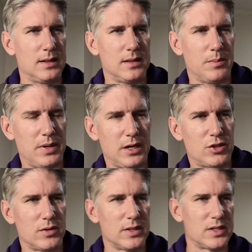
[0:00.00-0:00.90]
the
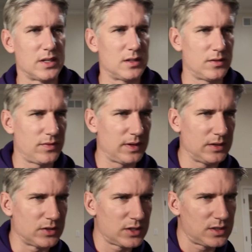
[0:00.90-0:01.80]
picture itself
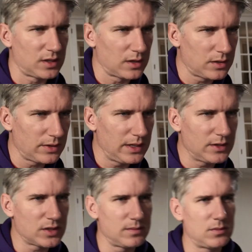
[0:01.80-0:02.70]
is
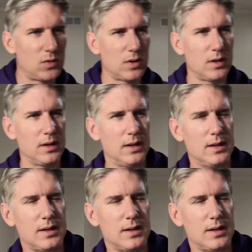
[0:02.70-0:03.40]
stuttering some more.